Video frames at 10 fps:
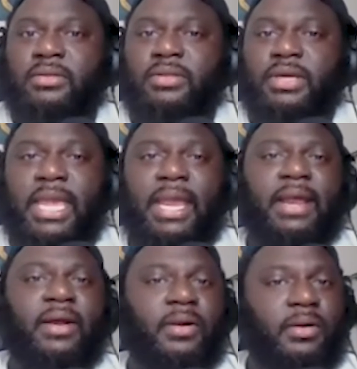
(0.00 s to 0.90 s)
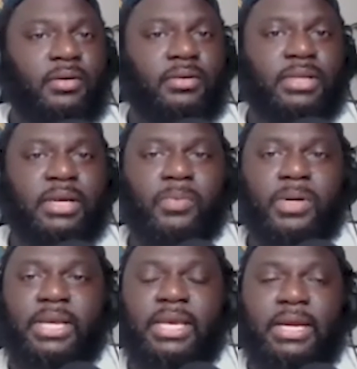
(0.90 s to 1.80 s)
the care that
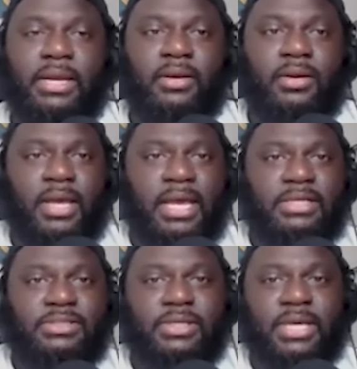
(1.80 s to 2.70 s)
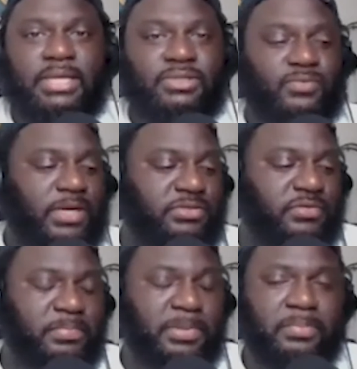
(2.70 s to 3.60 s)
we're getting as a race
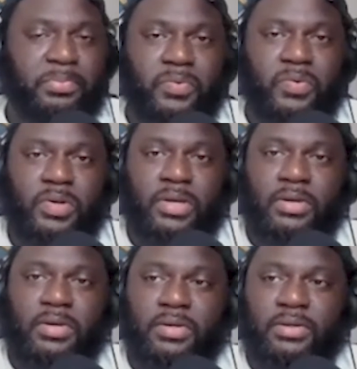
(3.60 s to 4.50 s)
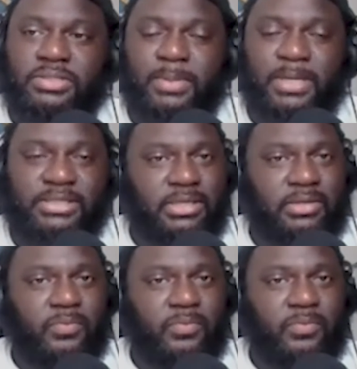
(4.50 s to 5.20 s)
of people, especially in